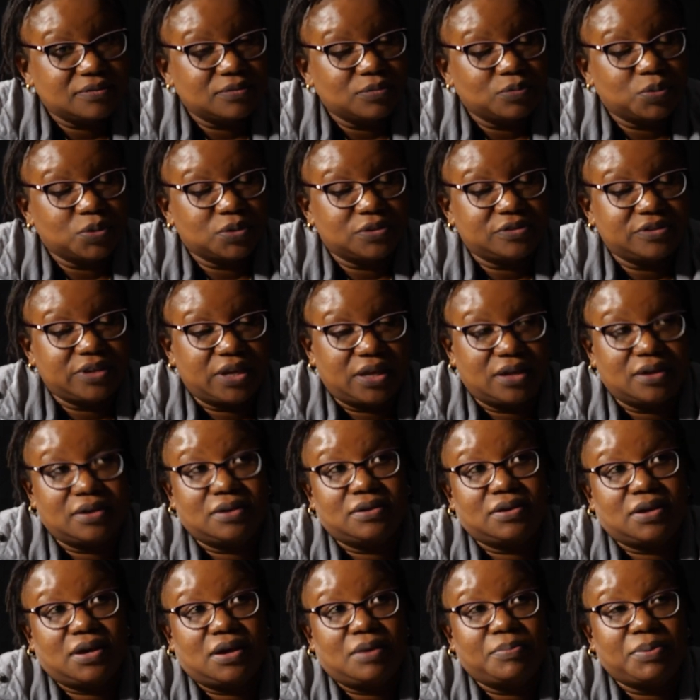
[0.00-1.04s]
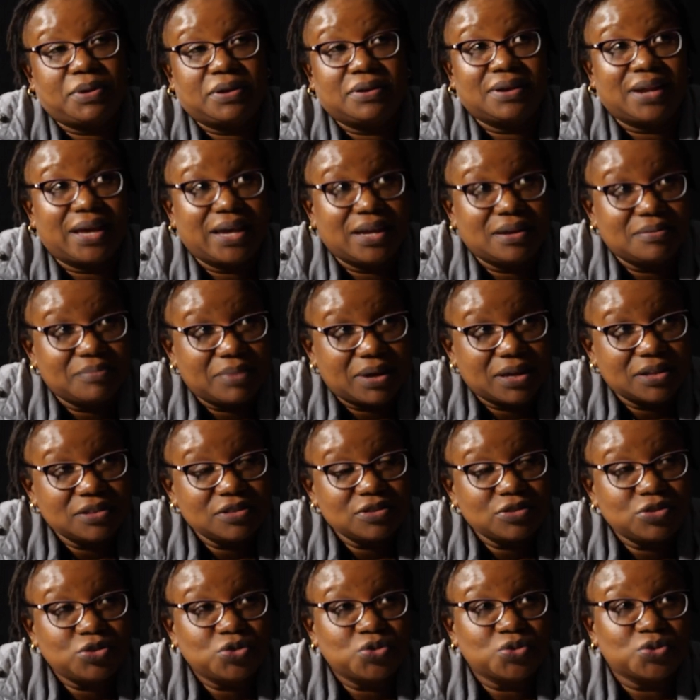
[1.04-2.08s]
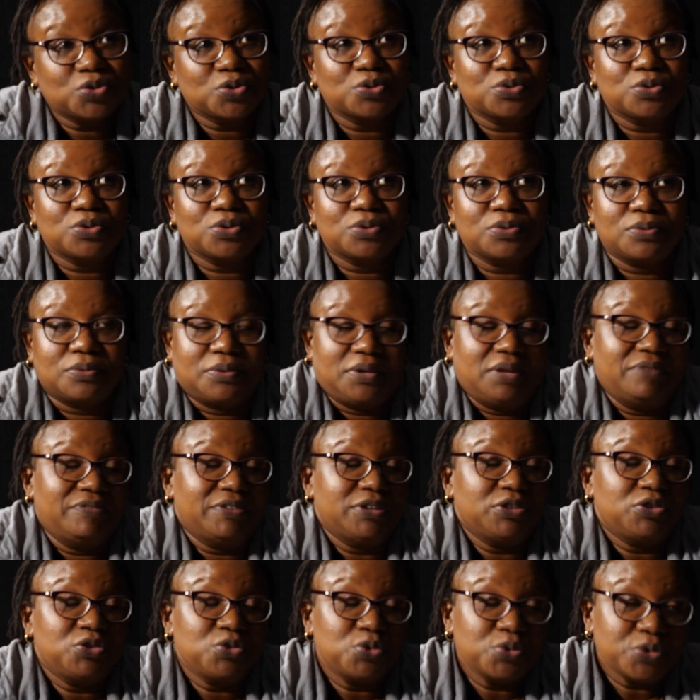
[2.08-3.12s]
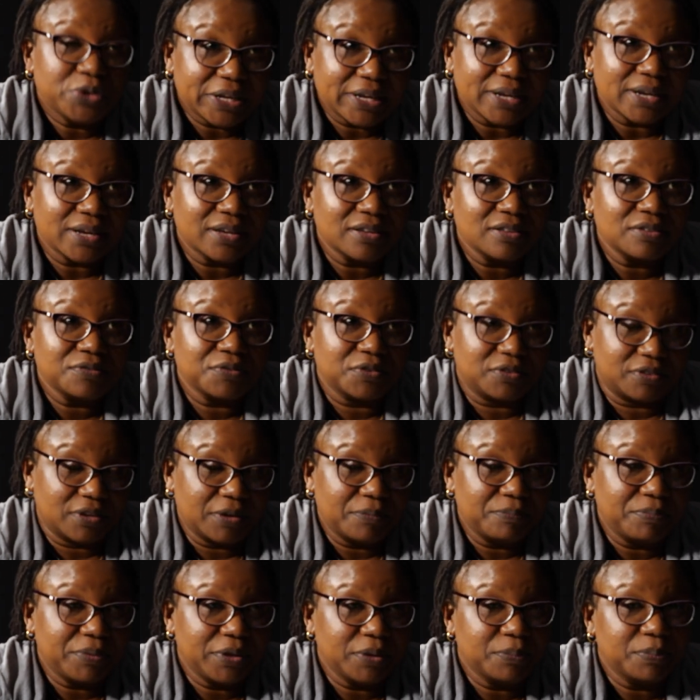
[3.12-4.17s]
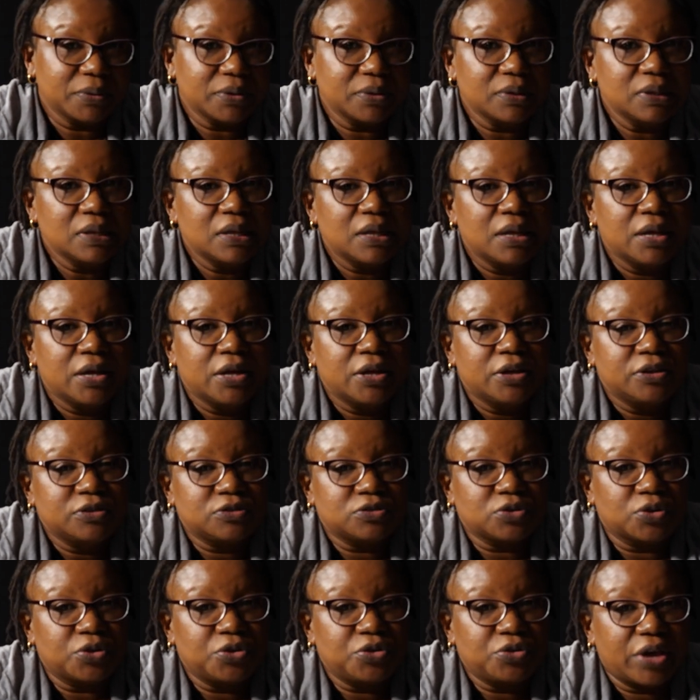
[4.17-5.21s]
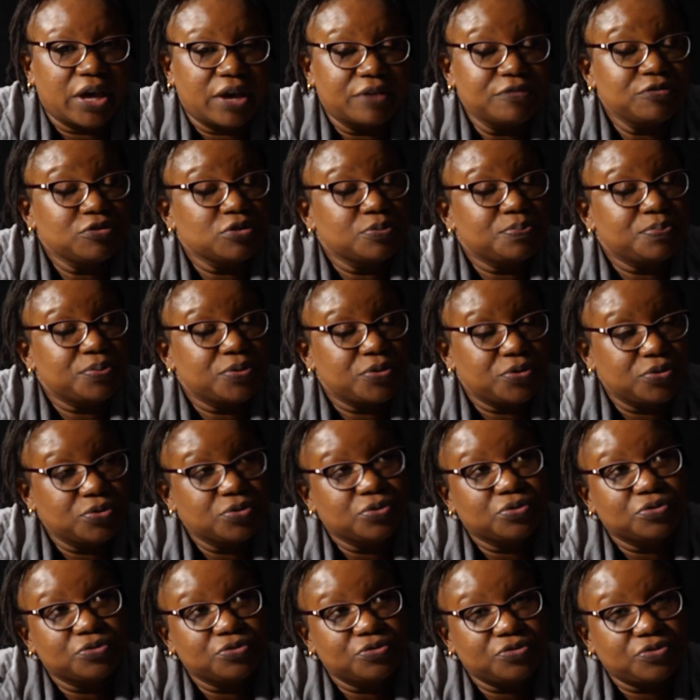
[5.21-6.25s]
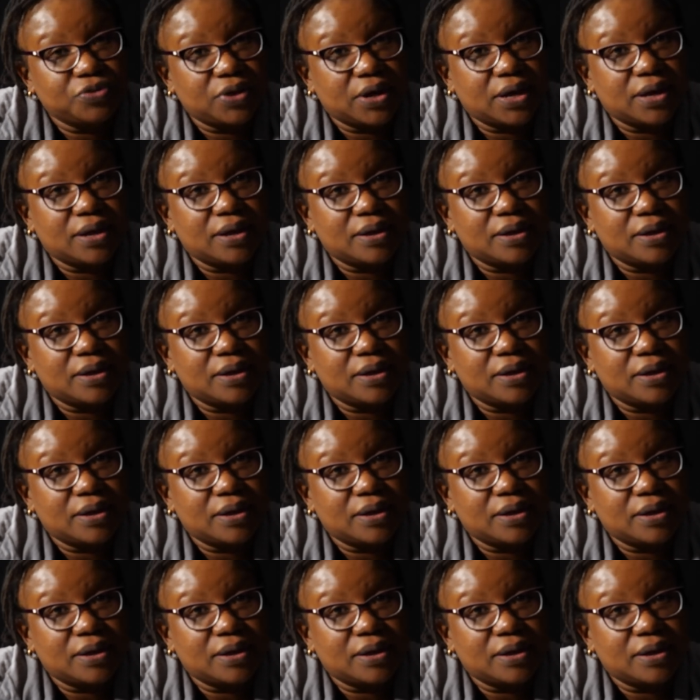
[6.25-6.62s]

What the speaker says: will take about 9 months to even 2 years for some people. So you have to prove